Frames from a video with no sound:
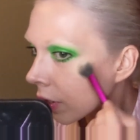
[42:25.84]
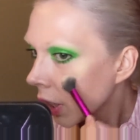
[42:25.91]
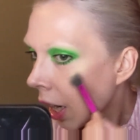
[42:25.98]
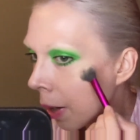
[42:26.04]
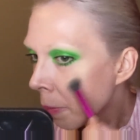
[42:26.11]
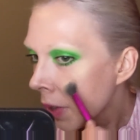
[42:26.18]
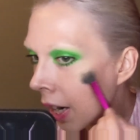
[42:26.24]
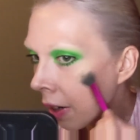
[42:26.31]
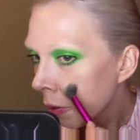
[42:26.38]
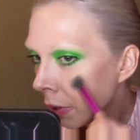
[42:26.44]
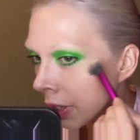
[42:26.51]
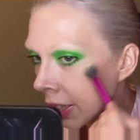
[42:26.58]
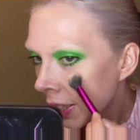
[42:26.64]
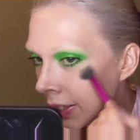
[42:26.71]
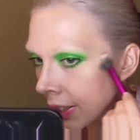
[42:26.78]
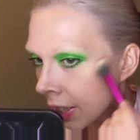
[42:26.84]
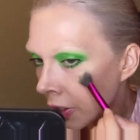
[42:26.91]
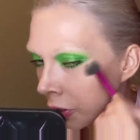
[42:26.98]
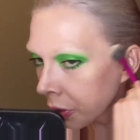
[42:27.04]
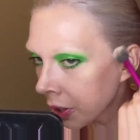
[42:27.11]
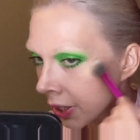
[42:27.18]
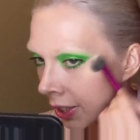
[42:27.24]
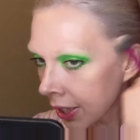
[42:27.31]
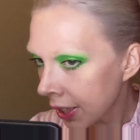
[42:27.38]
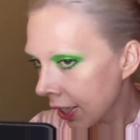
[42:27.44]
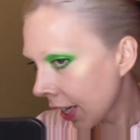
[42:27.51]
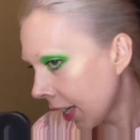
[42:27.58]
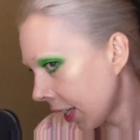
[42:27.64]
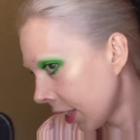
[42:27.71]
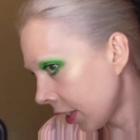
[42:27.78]
I'm not really as interested
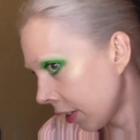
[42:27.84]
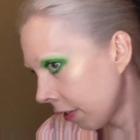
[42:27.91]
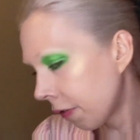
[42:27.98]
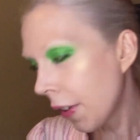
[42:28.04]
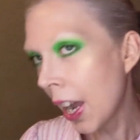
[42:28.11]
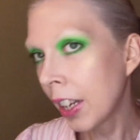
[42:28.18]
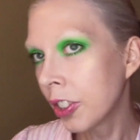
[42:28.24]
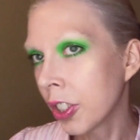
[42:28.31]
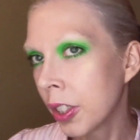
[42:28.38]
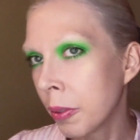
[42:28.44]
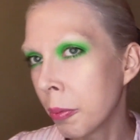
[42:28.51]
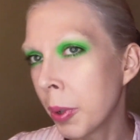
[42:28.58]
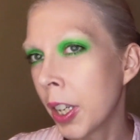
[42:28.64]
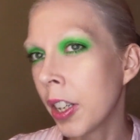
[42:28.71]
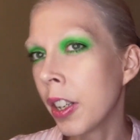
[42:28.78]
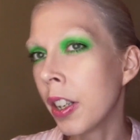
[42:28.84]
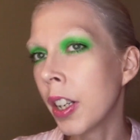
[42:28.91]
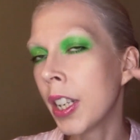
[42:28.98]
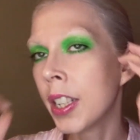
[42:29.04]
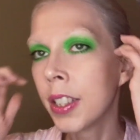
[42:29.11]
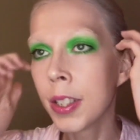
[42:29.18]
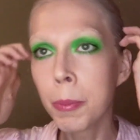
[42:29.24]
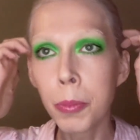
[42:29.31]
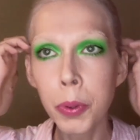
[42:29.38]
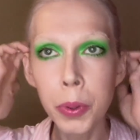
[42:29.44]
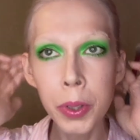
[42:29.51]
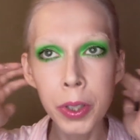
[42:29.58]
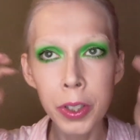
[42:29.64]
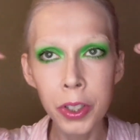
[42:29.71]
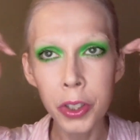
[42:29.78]
in fashion where it's
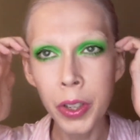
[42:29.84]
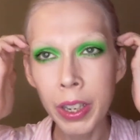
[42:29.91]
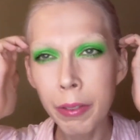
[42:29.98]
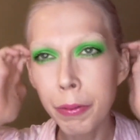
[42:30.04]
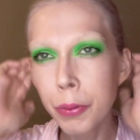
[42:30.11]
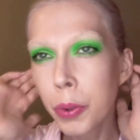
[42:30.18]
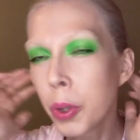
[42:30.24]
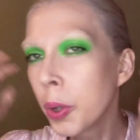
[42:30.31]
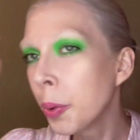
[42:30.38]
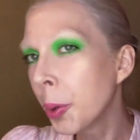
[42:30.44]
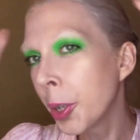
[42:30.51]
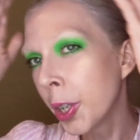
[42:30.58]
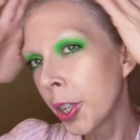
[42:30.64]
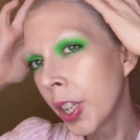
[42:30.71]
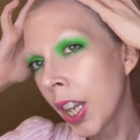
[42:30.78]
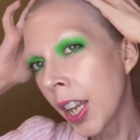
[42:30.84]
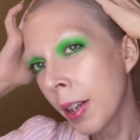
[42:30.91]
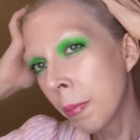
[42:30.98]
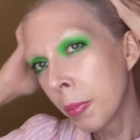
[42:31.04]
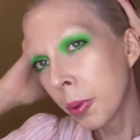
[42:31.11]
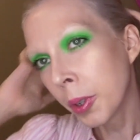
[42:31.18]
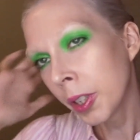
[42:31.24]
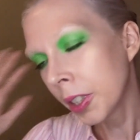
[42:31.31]
more straightforward and more